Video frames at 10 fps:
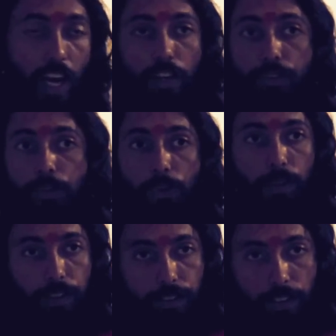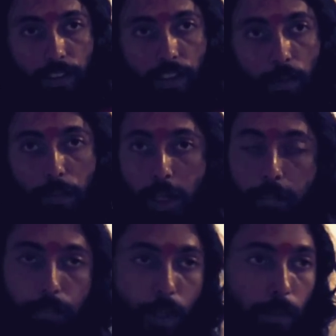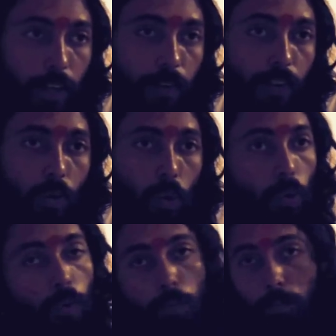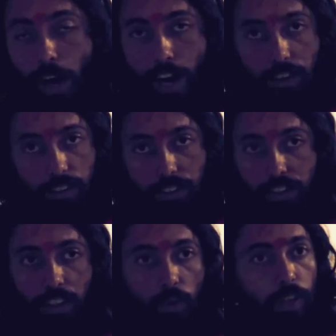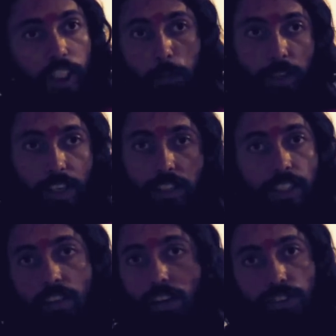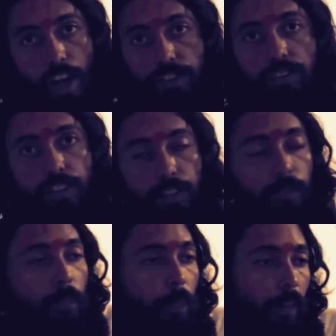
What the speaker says: I refute many people who I consider or experience as asastriya.